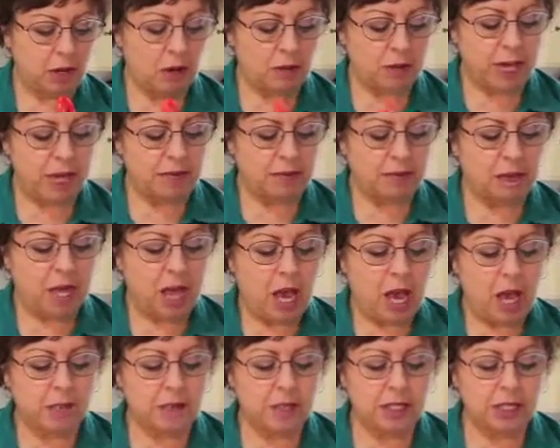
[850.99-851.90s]
Okay,
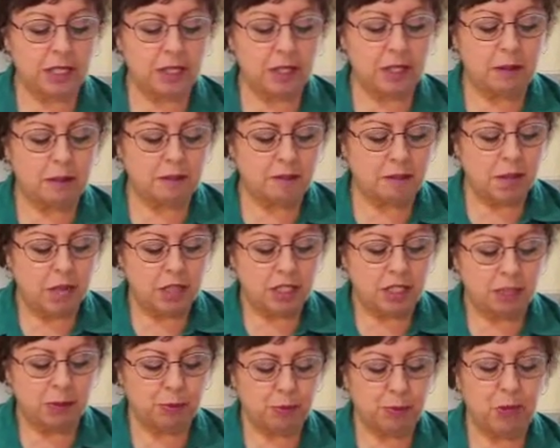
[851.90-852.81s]
I'm just gonna
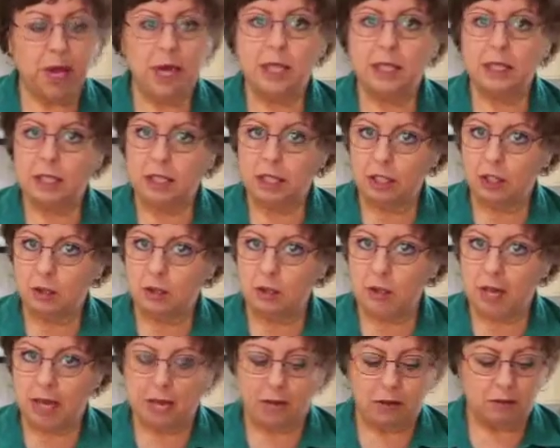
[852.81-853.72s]
spread a little
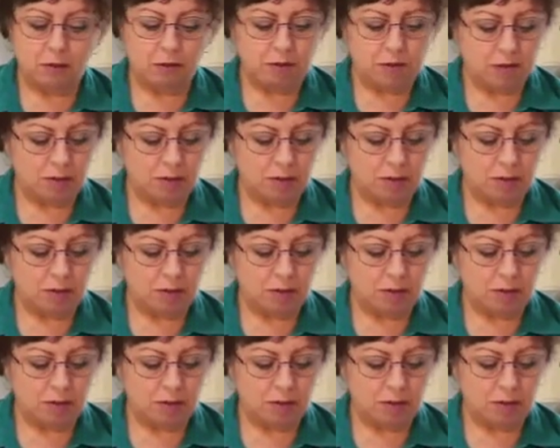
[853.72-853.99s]
bit